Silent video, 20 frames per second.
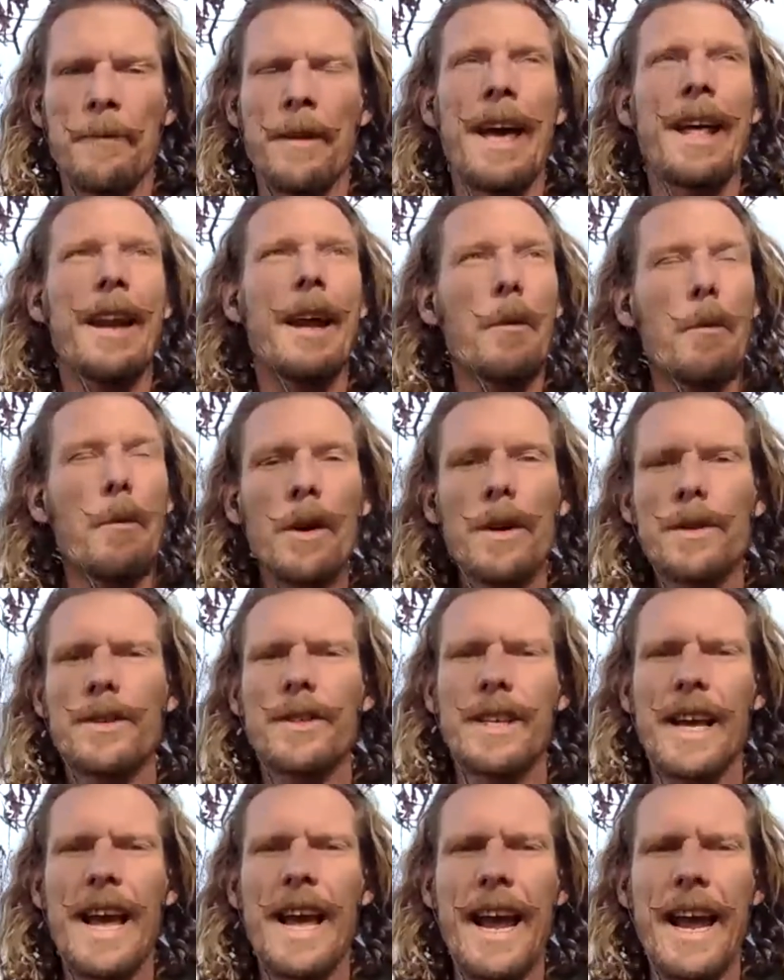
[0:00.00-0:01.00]
And I will
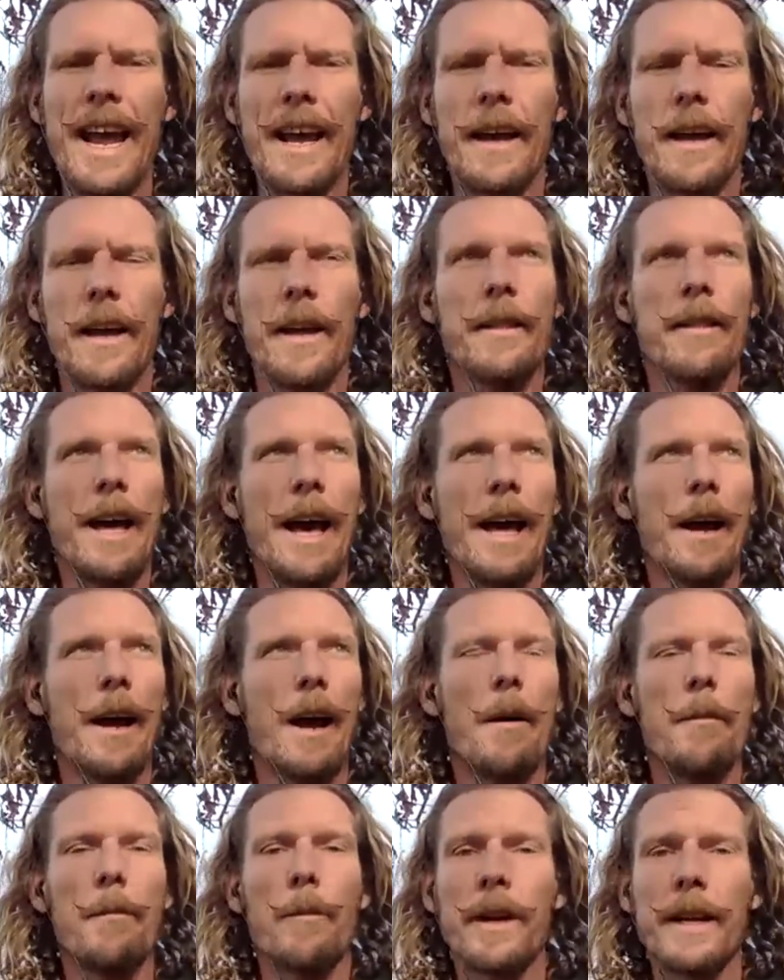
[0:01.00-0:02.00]
say that
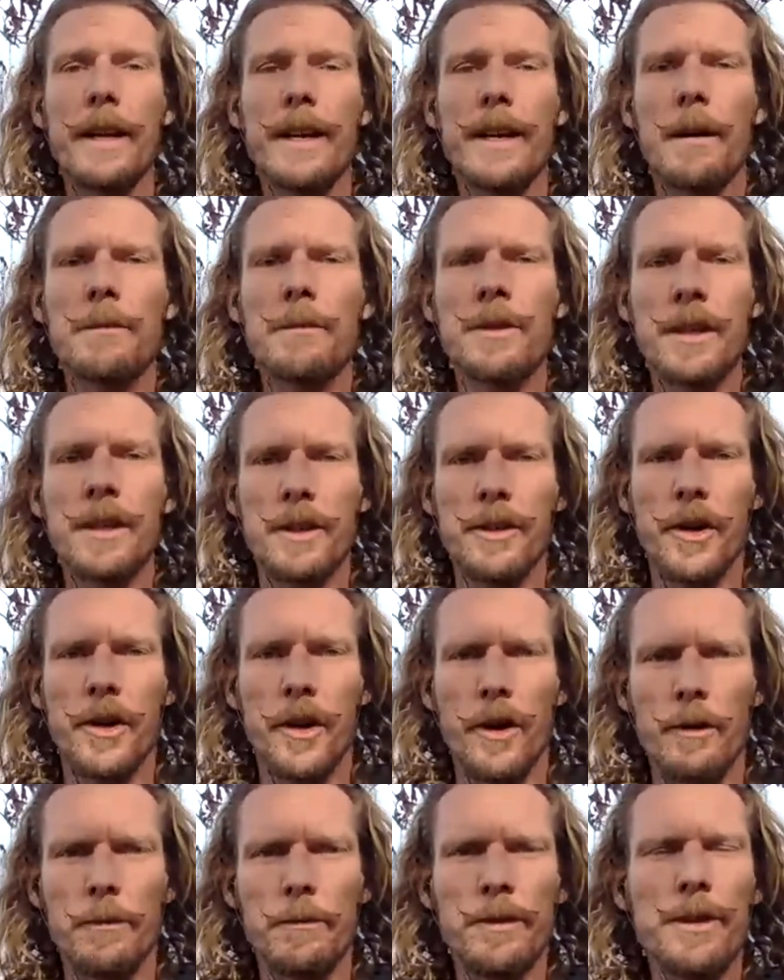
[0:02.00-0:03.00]
when it comes to
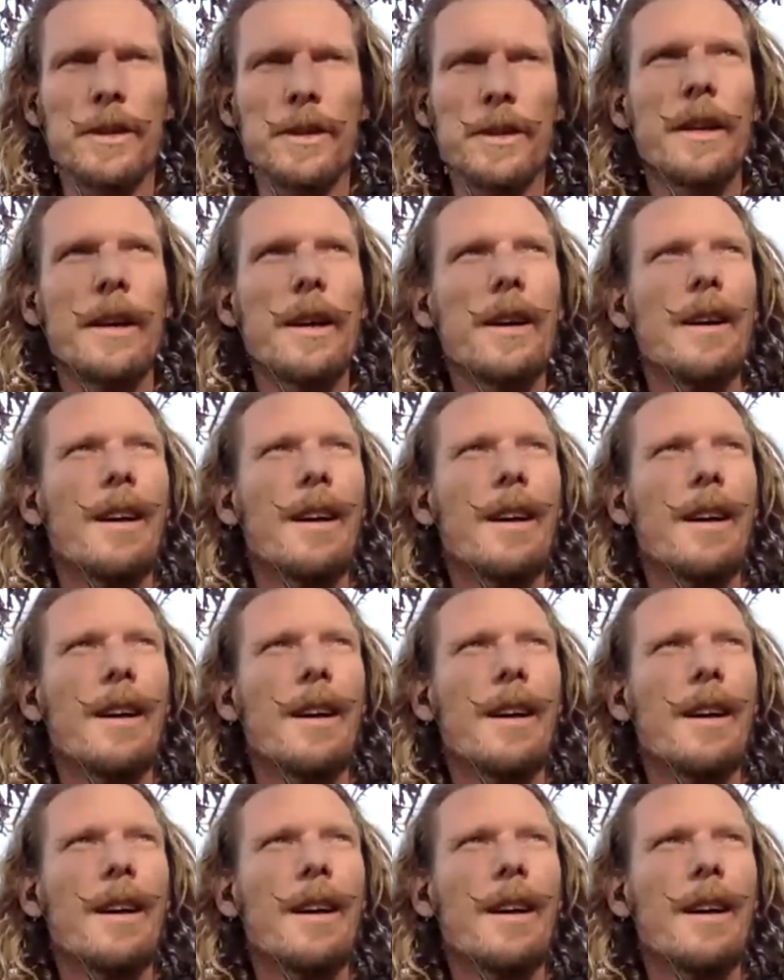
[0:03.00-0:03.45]
terms,